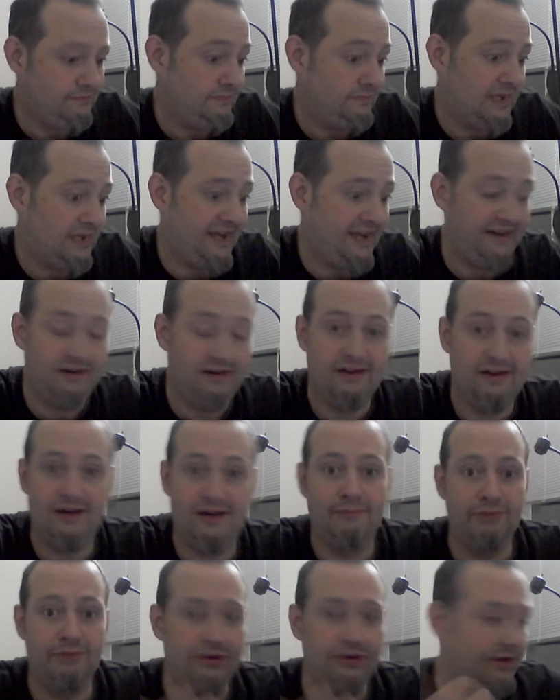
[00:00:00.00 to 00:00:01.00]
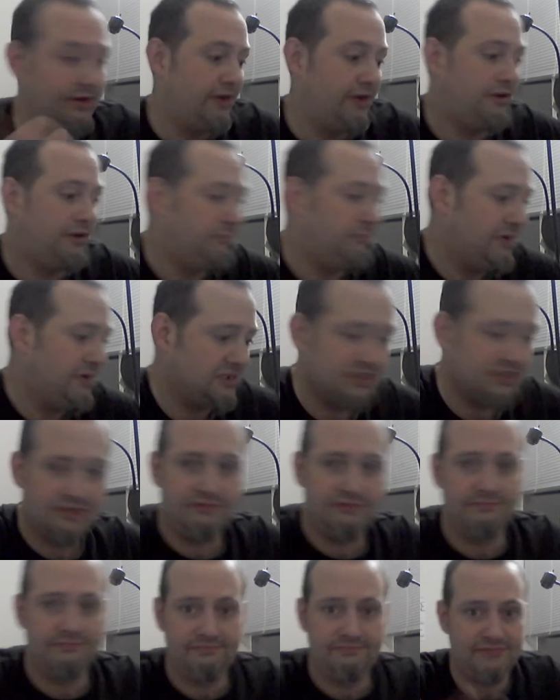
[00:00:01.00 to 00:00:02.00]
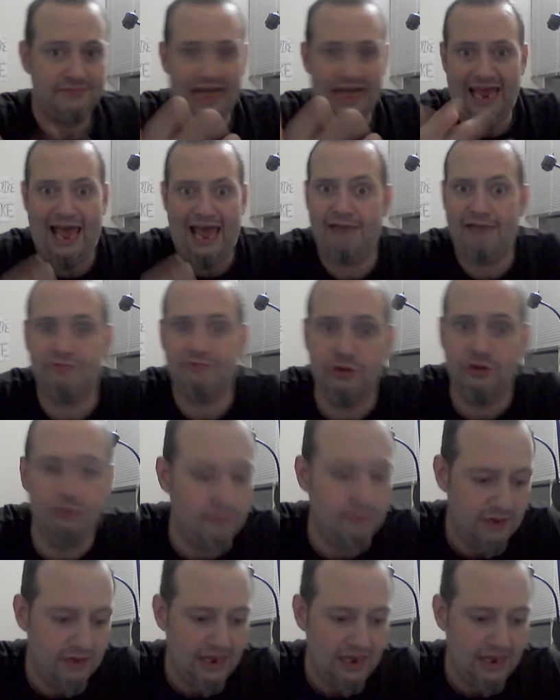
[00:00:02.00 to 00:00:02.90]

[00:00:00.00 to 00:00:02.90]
I'm putting $100 in. I have to.